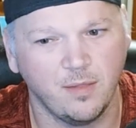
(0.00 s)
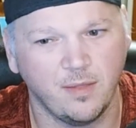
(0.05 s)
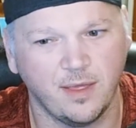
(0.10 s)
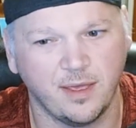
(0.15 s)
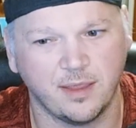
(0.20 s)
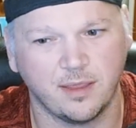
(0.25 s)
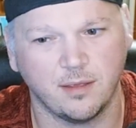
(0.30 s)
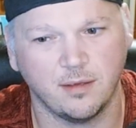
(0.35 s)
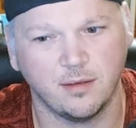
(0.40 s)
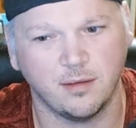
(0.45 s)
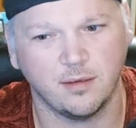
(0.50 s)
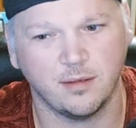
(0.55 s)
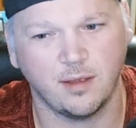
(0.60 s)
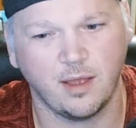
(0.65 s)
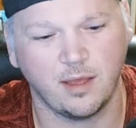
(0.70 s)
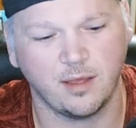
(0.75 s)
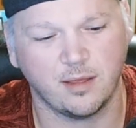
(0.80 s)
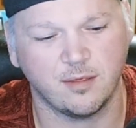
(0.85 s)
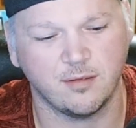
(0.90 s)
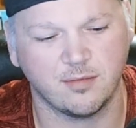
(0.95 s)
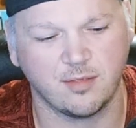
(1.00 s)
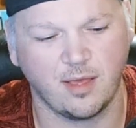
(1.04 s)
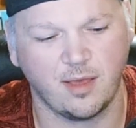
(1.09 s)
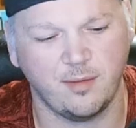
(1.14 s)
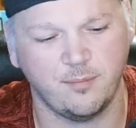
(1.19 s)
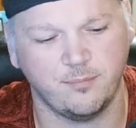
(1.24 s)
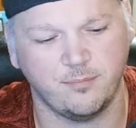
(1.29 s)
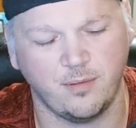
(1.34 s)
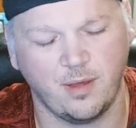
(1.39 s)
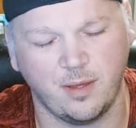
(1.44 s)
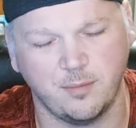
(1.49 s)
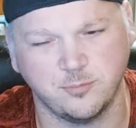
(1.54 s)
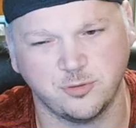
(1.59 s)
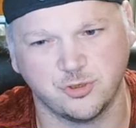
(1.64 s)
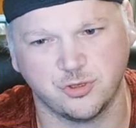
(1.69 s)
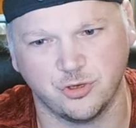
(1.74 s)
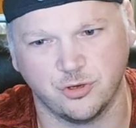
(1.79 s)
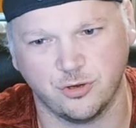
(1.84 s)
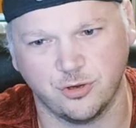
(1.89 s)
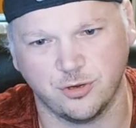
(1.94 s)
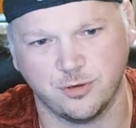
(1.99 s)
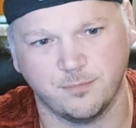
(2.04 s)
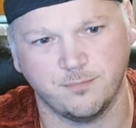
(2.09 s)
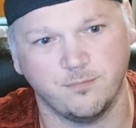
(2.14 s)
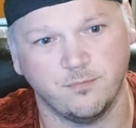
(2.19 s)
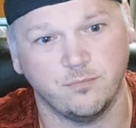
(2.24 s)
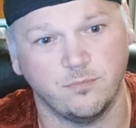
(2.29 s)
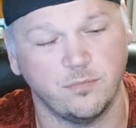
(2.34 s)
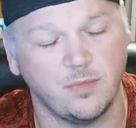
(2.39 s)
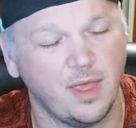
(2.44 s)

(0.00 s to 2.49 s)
Like, because I'm sure